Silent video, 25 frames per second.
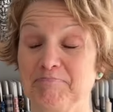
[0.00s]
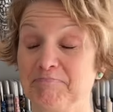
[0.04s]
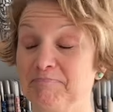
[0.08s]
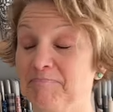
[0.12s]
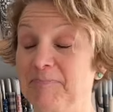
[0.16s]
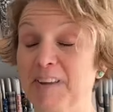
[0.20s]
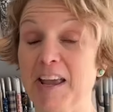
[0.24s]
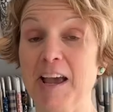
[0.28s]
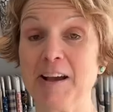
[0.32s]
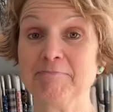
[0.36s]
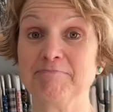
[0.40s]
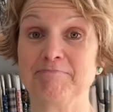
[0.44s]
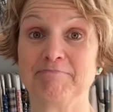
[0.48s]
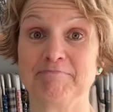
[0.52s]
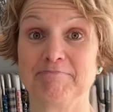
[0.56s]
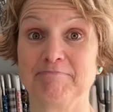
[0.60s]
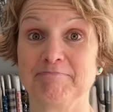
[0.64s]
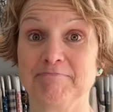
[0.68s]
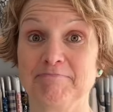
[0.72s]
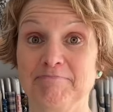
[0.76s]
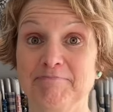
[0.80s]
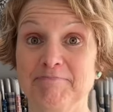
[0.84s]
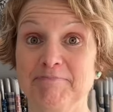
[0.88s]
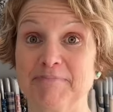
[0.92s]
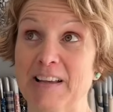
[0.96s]
Yeah,
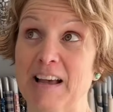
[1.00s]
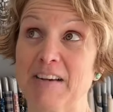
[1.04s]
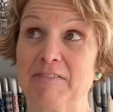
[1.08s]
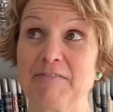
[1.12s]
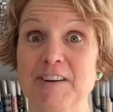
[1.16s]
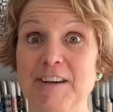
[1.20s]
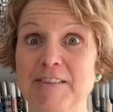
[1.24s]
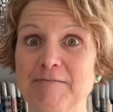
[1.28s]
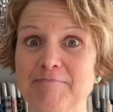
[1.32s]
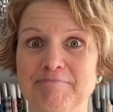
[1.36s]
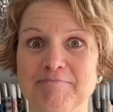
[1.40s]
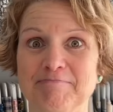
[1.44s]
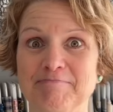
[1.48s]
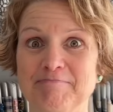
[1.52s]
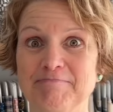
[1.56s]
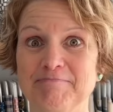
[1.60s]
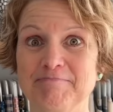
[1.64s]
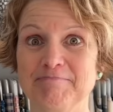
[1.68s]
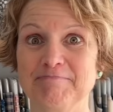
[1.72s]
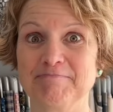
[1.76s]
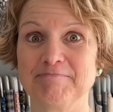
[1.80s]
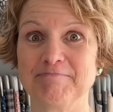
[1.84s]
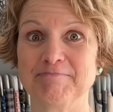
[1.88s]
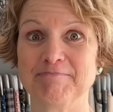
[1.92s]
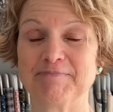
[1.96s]
have fun.
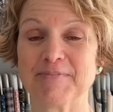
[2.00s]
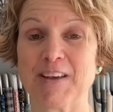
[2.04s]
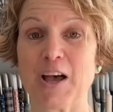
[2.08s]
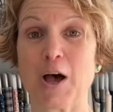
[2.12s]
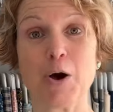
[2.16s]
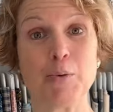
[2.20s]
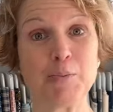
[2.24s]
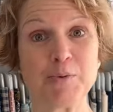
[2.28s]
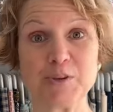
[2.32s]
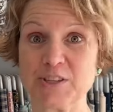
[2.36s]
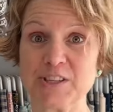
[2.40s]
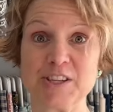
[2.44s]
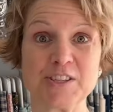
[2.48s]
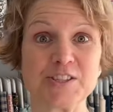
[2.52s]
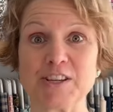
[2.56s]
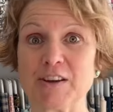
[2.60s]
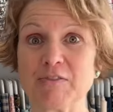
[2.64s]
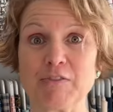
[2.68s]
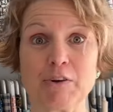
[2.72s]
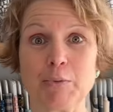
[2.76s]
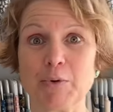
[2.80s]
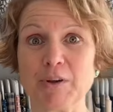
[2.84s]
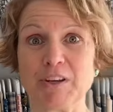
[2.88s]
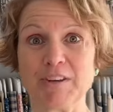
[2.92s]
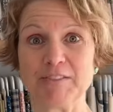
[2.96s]
I hope you stitch
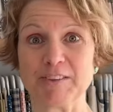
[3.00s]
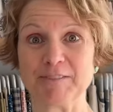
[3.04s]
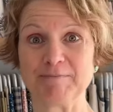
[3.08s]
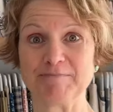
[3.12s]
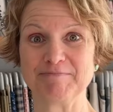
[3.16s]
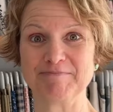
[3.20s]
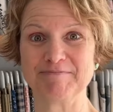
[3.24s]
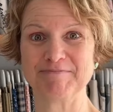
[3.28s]
every one of them.